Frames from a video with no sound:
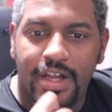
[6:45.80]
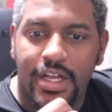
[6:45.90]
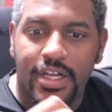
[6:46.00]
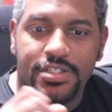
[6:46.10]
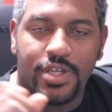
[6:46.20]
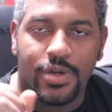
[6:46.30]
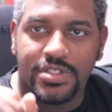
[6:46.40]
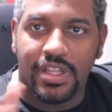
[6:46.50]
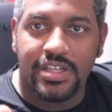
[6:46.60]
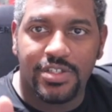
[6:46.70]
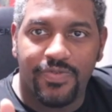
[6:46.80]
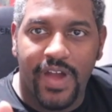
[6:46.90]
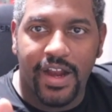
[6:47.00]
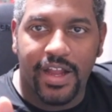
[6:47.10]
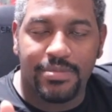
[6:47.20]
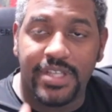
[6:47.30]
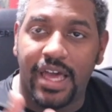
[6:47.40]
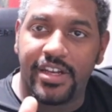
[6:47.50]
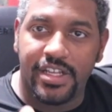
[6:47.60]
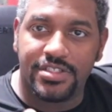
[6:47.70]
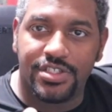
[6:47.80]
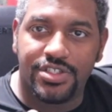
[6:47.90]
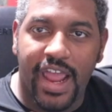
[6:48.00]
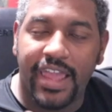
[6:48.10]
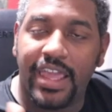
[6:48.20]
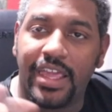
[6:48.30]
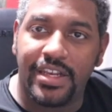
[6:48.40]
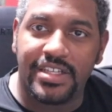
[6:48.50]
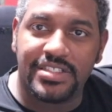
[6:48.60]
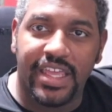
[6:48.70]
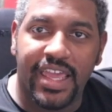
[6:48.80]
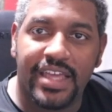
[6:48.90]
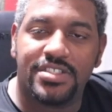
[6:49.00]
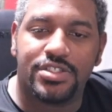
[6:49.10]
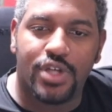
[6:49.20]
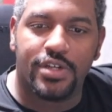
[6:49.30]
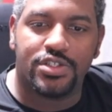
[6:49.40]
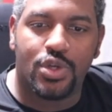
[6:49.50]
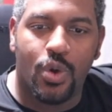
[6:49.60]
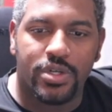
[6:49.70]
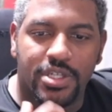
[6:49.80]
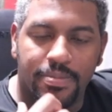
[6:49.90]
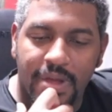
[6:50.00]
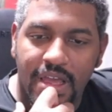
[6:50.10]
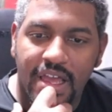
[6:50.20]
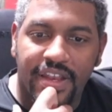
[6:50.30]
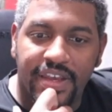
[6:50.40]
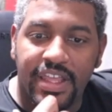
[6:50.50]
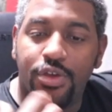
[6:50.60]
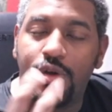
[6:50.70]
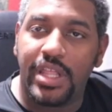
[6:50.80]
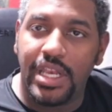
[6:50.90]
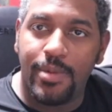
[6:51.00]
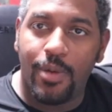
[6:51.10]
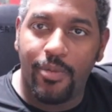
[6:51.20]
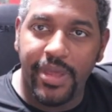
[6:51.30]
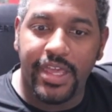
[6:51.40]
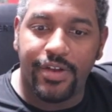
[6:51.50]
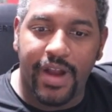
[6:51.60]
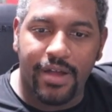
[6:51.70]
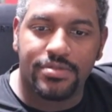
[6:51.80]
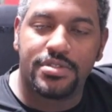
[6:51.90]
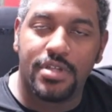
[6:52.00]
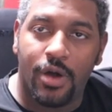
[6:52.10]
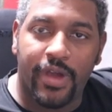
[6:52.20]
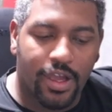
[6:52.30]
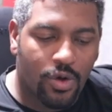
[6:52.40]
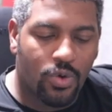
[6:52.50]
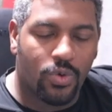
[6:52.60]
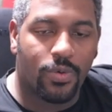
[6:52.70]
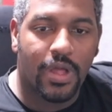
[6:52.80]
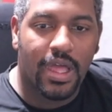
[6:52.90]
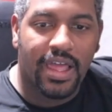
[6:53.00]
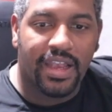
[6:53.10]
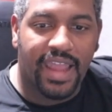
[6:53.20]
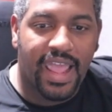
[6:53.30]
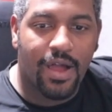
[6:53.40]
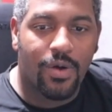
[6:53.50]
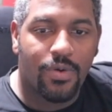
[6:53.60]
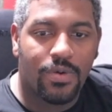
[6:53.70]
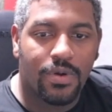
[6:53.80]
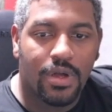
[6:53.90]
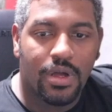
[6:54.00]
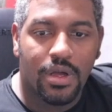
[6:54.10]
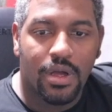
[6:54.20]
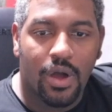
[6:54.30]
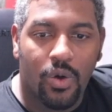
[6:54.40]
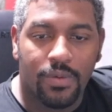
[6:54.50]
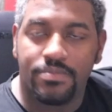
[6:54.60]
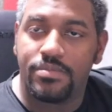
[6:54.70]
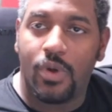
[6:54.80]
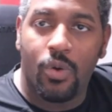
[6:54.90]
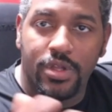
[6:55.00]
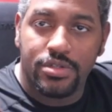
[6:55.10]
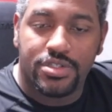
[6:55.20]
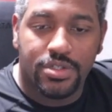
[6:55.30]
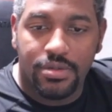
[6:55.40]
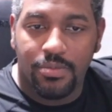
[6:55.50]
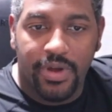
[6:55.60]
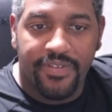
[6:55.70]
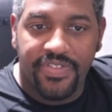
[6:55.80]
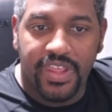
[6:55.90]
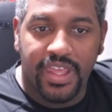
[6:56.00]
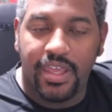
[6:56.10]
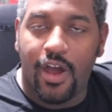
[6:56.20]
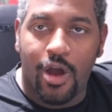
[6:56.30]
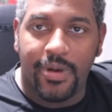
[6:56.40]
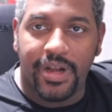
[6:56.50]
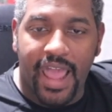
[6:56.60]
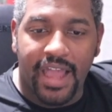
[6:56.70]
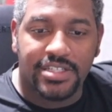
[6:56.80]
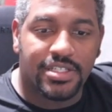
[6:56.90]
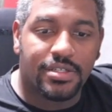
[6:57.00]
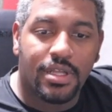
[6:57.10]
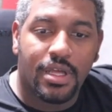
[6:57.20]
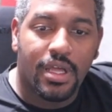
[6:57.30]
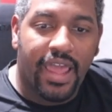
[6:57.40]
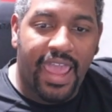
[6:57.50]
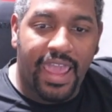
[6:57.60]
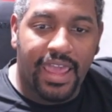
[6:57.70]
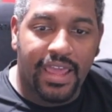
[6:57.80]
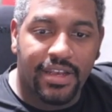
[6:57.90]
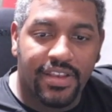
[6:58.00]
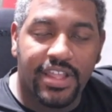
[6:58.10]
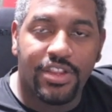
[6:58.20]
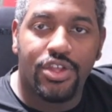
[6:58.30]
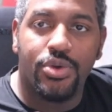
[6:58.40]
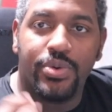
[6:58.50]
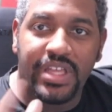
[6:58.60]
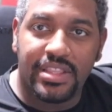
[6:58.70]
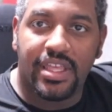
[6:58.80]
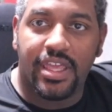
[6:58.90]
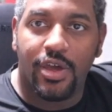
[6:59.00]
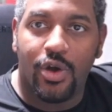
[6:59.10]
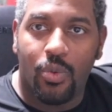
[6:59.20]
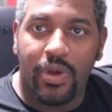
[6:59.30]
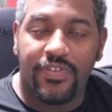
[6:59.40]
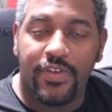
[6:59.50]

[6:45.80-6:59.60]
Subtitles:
So celestial fire comes out, it does the tracking, it does the hits, it starts to scorch them. And then you clean them up with beacon rounds. Okay, cool. Now, or you shoot them with the Aberrant Action, and then you get the kill with your